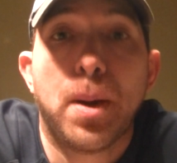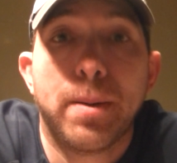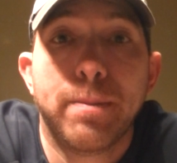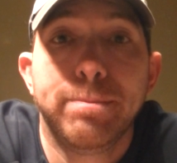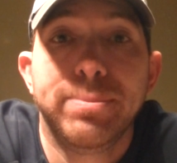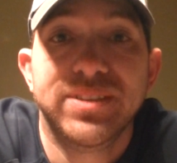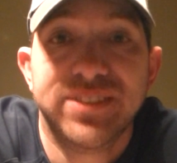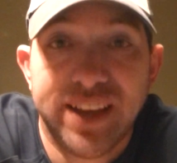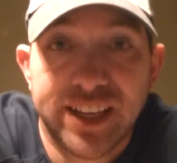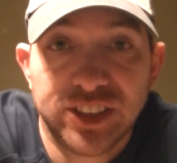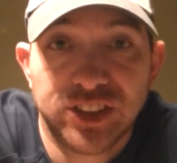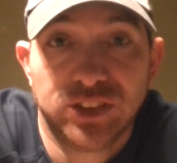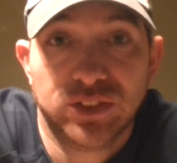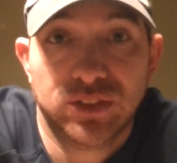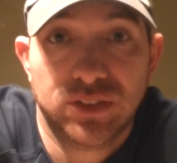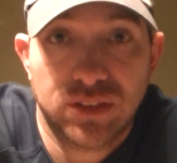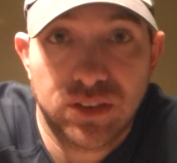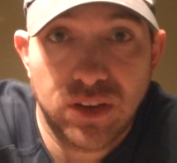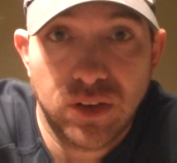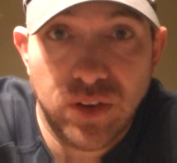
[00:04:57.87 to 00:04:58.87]
potential.
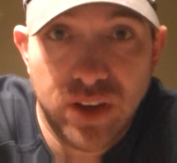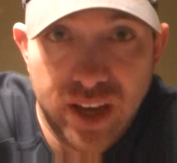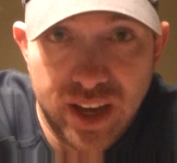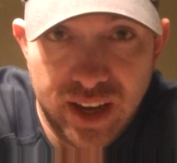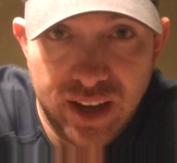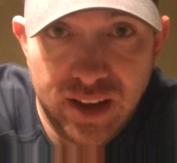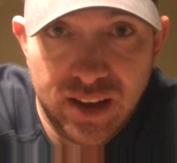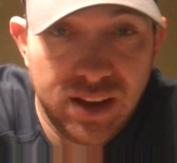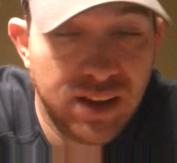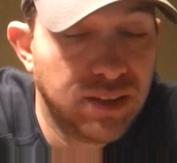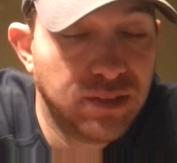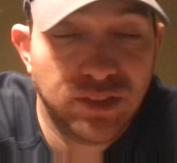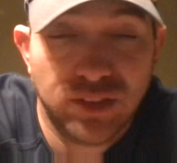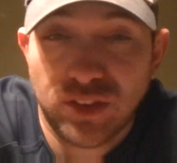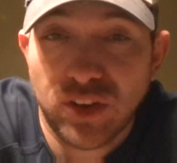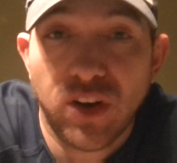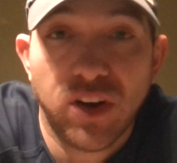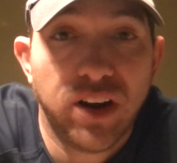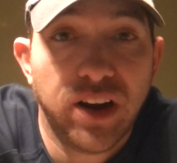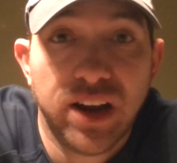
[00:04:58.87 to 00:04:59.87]
Okay?
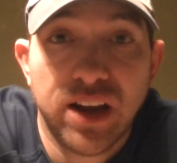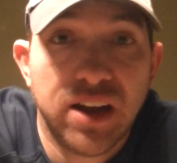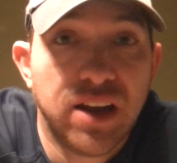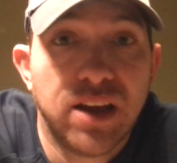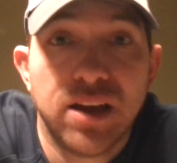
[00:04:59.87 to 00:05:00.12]
Sorry.